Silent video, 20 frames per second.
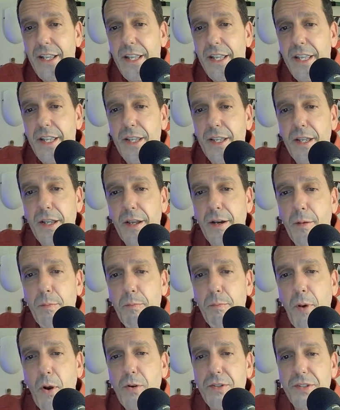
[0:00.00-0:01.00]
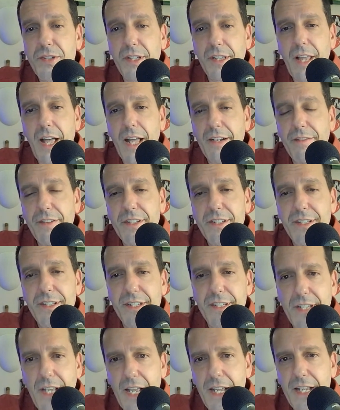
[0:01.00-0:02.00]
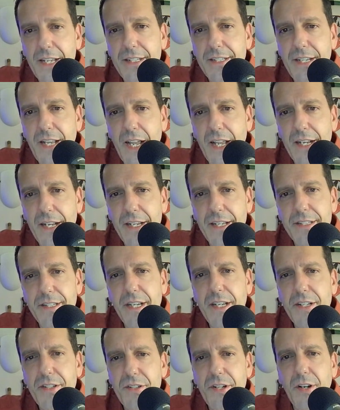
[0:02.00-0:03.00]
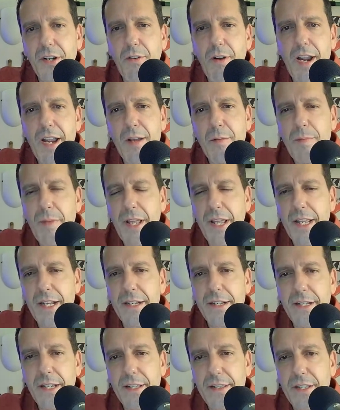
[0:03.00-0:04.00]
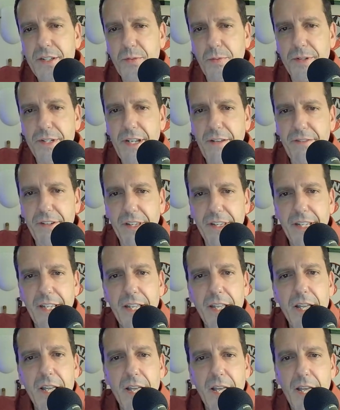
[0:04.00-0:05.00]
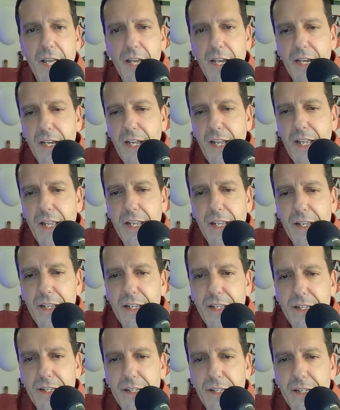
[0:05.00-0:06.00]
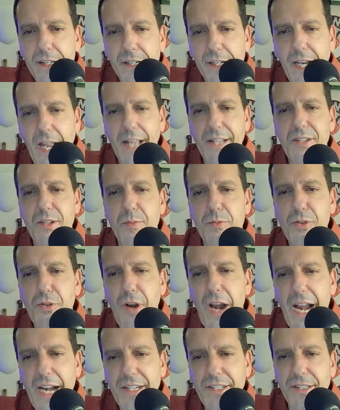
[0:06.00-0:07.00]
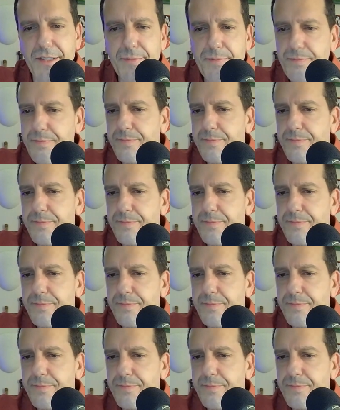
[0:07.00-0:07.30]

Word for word: He uh, posts a lot of his designs on his Instagram, and uh, this one definitely uh, got some traction.